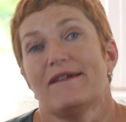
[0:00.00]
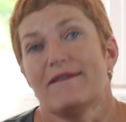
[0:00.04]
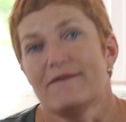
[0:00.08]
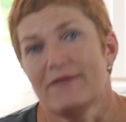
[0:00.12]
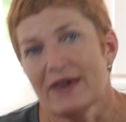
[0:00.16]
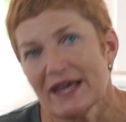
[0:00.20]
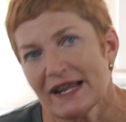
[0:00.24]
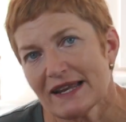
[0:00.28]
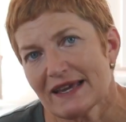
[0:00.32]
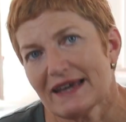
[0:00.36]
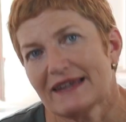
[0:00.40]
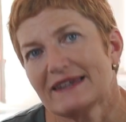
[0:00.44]

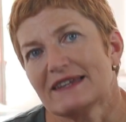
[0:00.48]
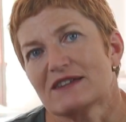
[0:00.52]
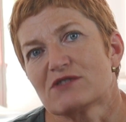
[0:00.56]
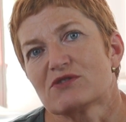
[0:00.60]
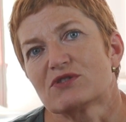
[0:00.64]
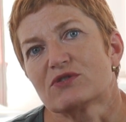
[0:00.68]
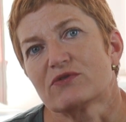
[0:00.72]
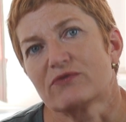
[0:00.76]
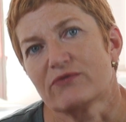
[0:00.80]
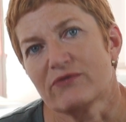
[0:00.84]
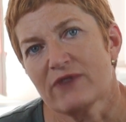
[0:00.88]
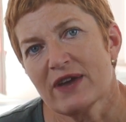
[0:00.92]
Well, there
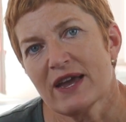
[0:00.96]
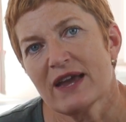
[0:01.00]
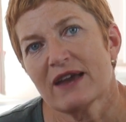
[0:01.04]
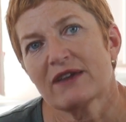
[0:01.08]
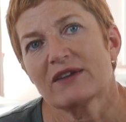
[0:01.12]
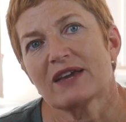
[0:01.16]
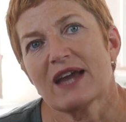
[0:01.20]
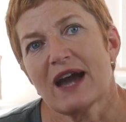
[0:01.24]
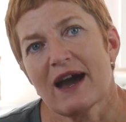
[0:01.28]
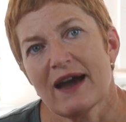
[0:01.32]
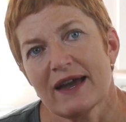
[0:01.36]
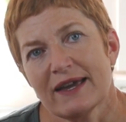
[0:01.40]
is a
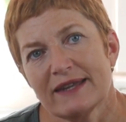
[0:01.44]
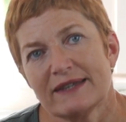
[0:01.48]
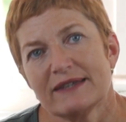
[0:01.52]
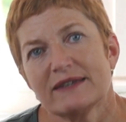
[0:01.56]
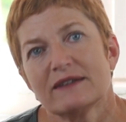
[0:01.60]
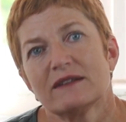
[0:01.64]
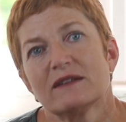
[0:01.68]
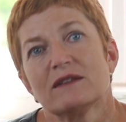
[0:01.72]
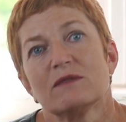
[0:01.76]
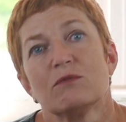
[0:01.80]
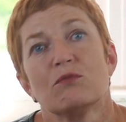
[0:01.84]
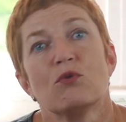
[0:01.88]
very
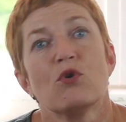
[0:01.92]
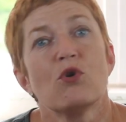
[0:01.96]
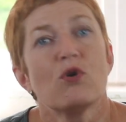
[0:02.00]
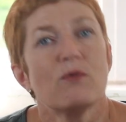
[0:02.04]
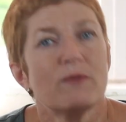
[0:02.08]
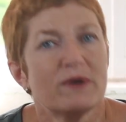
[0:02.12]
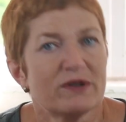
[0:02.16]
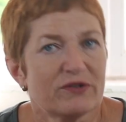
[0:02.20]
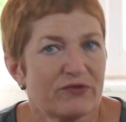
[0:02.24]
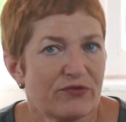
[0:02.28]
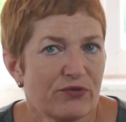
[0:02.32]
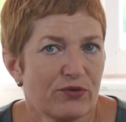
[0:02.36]
ideal
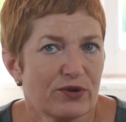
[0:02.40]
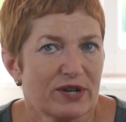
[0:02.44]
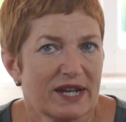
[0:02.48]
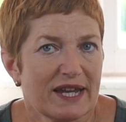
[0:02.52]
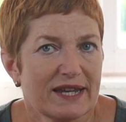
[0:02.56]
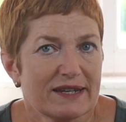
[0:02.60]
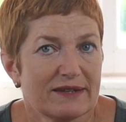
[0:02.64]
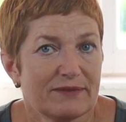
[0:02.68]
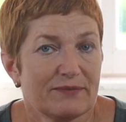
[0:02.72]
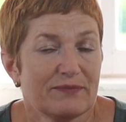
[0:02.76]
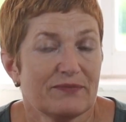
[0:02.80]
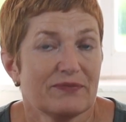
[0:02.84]
moment for
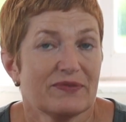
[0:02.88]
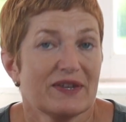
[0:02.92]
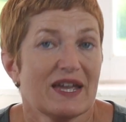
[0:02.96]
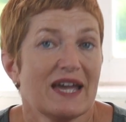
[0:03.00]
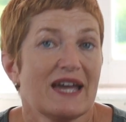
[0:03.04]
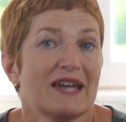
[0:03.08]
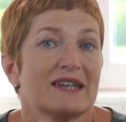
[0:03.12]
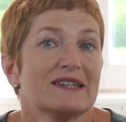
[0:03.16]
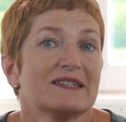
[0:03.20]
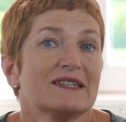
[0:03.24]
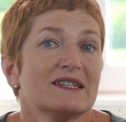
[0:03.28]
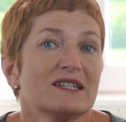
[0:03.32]
that.
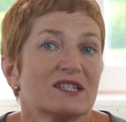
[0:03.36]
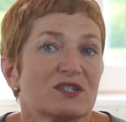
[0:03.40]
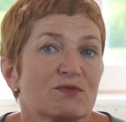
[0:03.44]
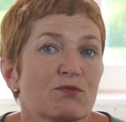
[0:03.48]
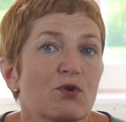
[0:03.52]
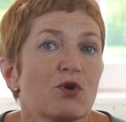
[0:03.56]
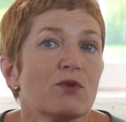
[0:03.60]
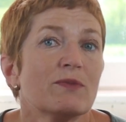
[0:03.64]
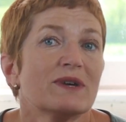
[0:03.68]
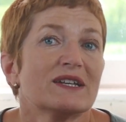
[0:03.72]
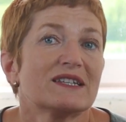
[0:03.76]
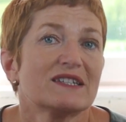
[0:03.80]
And this
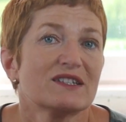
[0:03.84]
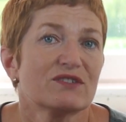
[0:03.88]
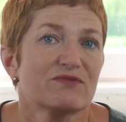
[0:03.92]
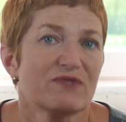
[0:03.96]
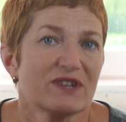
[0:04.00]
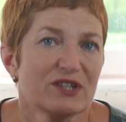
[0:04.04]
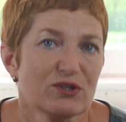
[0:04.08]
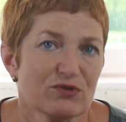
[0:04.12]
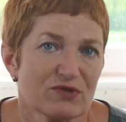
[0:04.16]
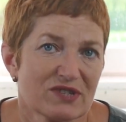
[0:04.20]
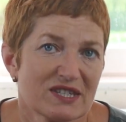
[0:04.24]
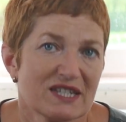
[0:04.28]
moment is
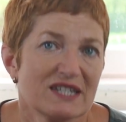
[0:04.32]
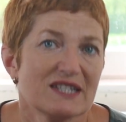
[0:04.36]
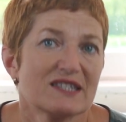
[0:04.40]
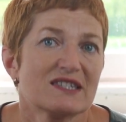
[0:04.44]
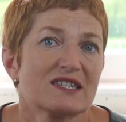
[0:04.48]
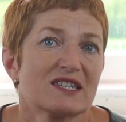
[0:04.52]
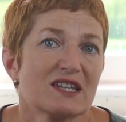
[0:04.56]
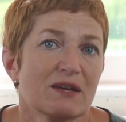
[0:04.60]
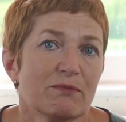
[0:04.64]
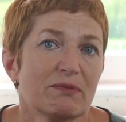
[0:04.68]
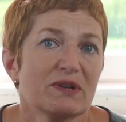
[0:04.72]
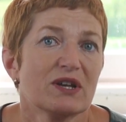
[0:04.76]
when you
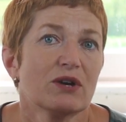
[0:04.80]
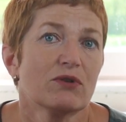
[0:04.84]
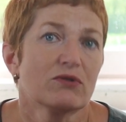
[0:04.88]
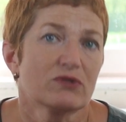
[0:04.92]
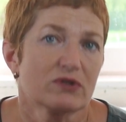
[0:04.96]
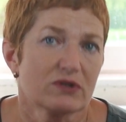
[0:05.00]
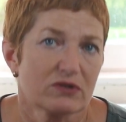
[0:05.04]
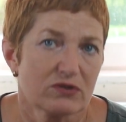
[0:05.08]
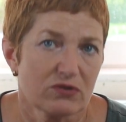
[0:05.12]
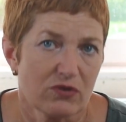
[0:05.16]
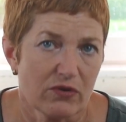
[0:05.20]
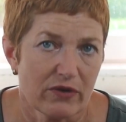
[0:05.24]
sit simply
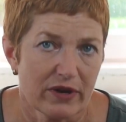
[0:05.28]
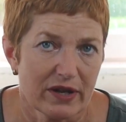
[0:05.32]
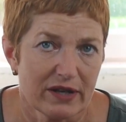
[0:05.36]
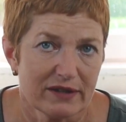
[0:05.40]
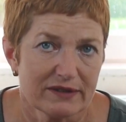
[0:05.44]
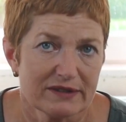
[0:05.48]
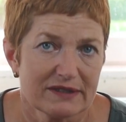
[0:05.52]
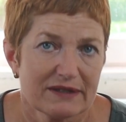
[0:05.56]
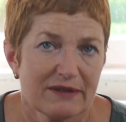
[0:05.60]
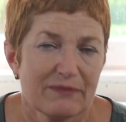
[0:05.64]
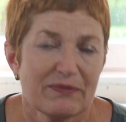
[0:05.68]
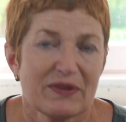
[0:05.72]
on the
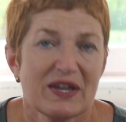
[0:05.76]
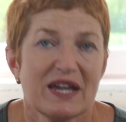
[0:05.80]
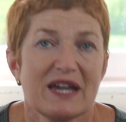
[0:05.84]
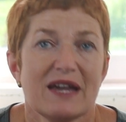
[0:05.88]
toilet.